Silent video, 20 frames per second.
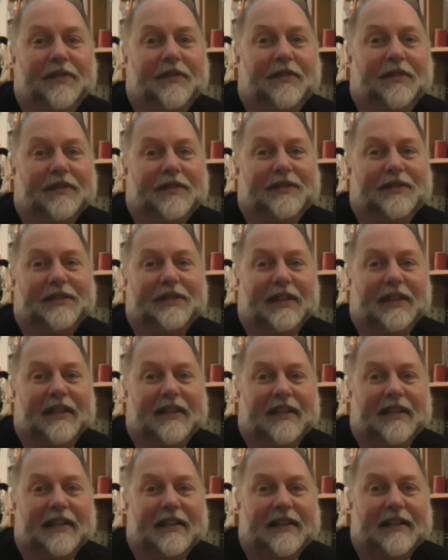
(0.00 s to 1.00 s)
not
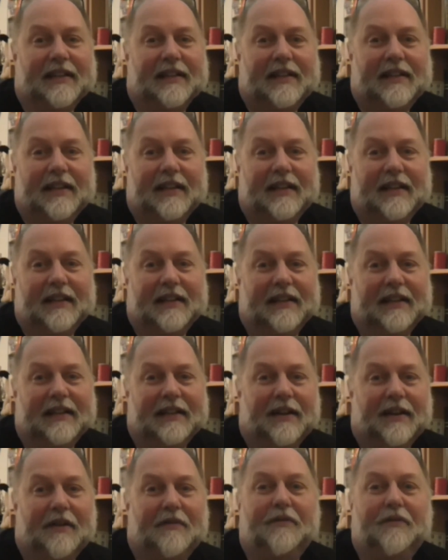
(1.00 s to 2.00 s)

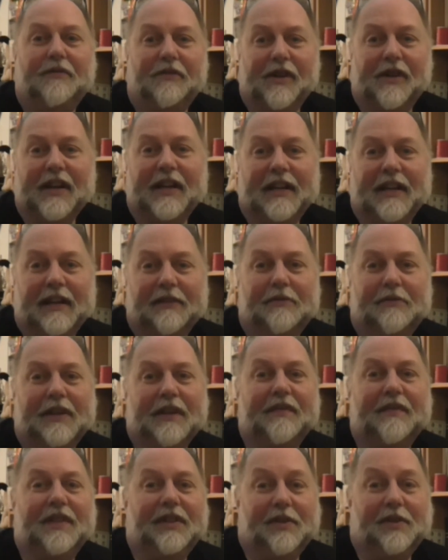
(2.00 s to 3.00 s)
offering or
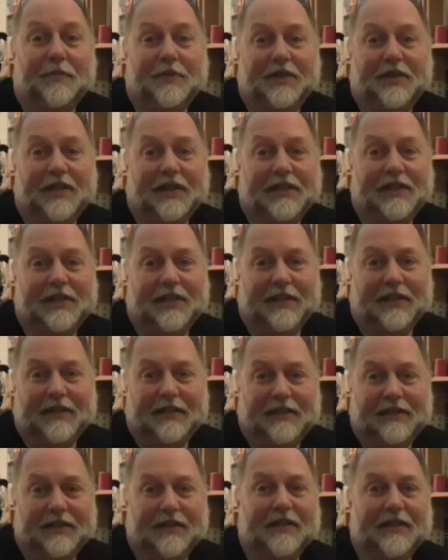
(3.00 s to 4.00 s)
giving the opportunity
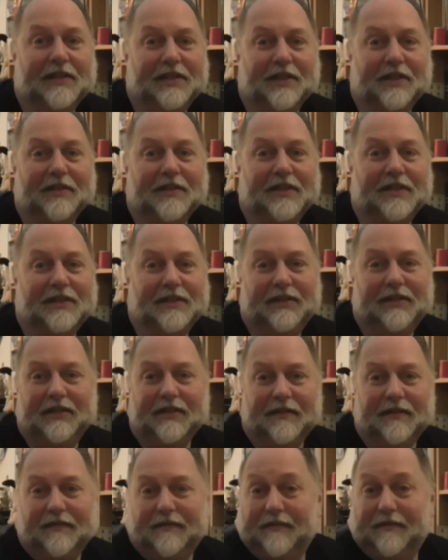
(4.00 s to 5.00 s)
to the students
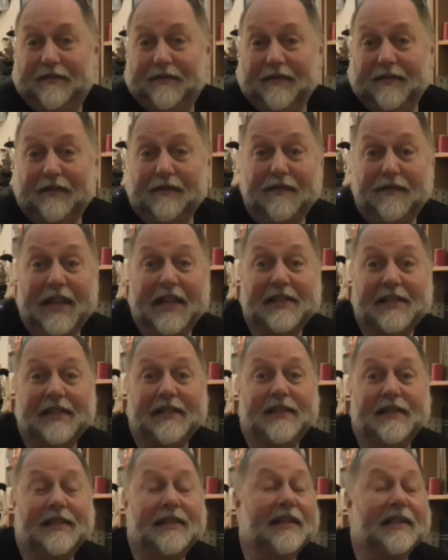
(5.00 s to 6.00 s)
of
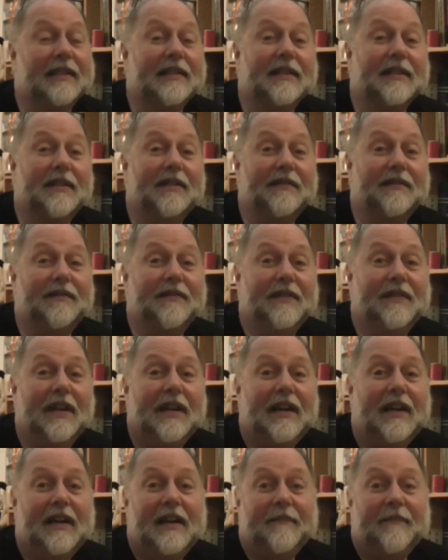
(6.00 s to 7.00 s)
lessons and of
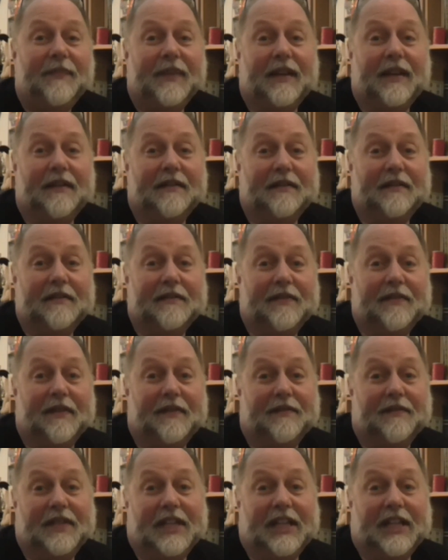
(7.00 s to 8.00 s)

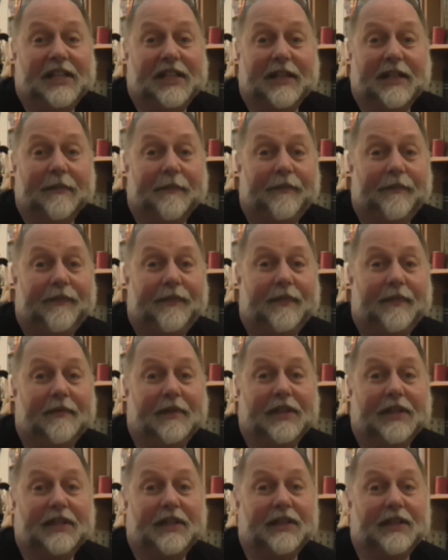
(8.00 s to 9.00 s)
teaching,
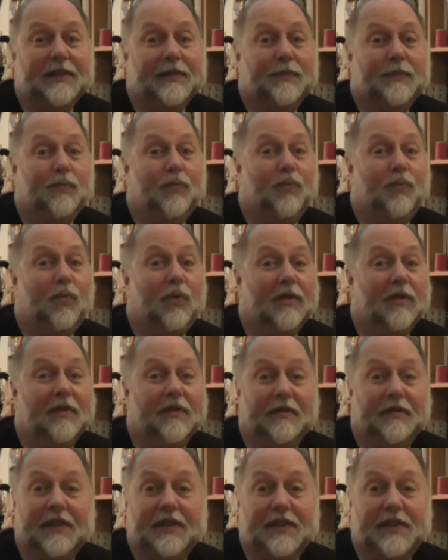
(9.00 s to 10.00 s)
which is one of
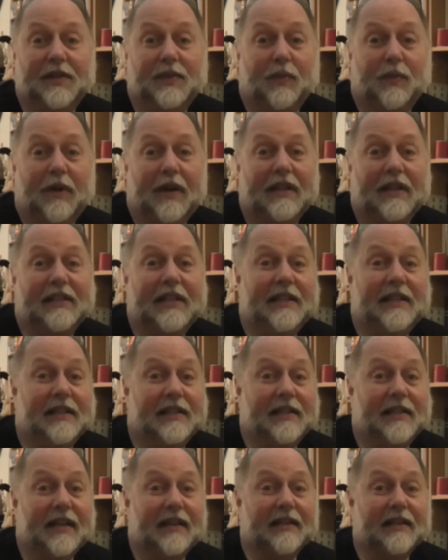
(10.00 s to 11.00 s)
the reasons why
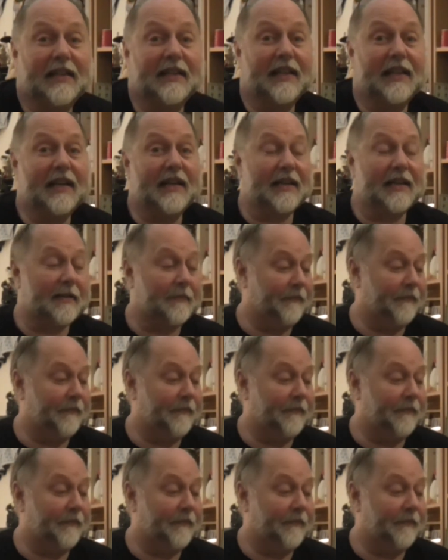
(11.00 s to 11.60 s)
teachers are actually there.